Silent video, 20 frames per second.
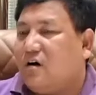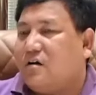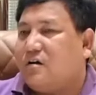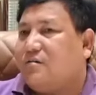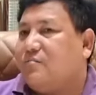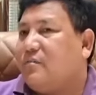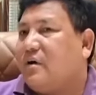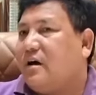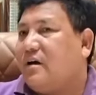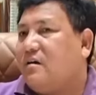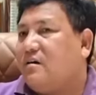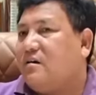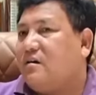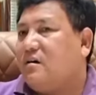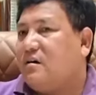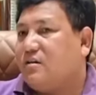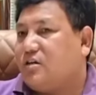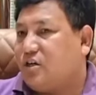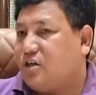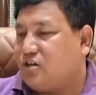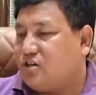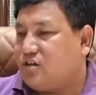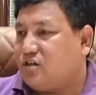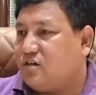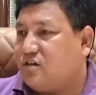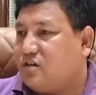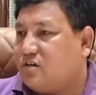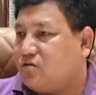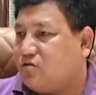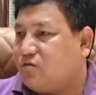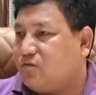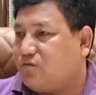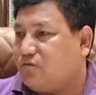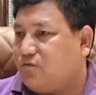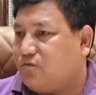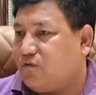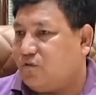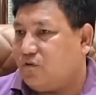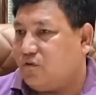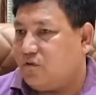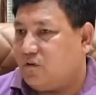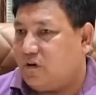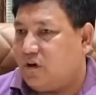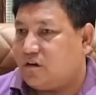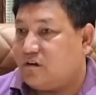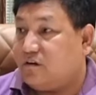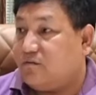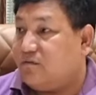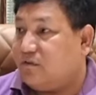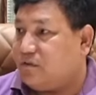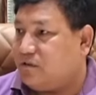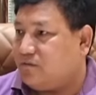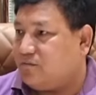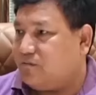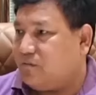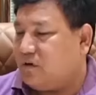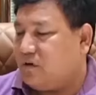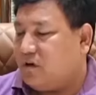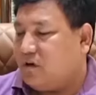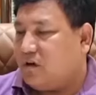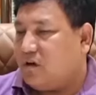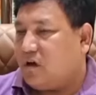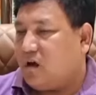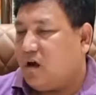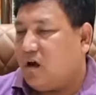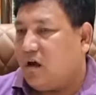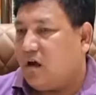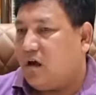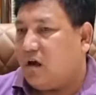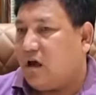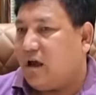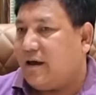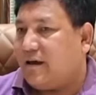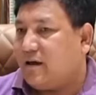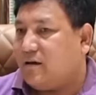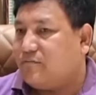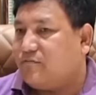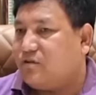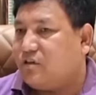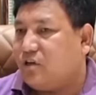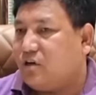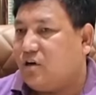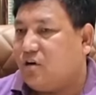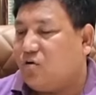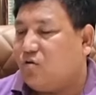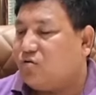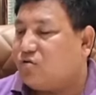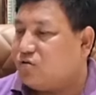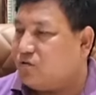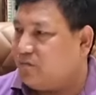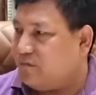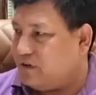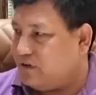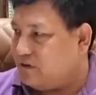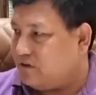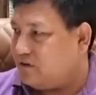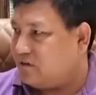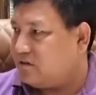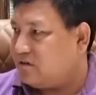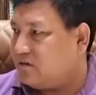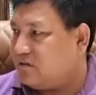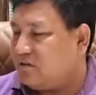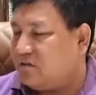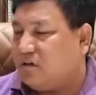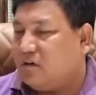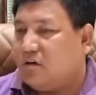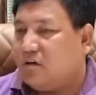In my 30 years of activism, I have seen lots of leaders